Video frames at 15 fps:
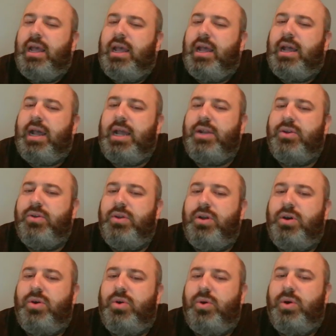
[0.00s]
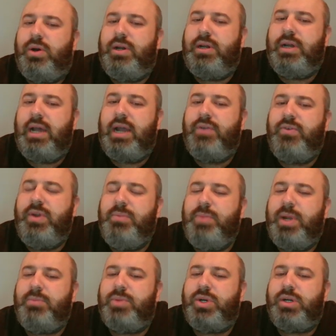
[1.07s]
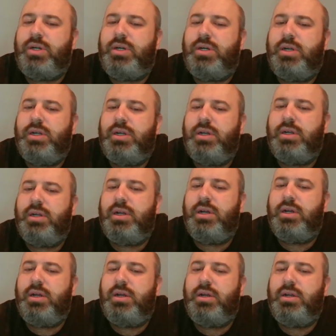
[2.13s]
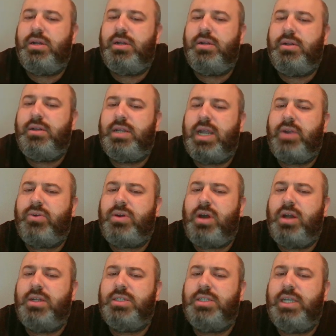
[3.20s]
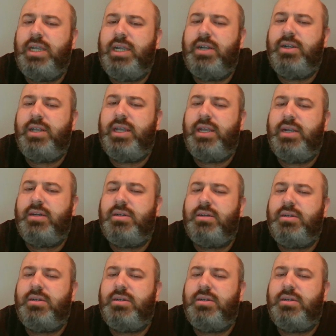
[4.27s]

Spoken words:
don't know. I remember Caro-Kann is here.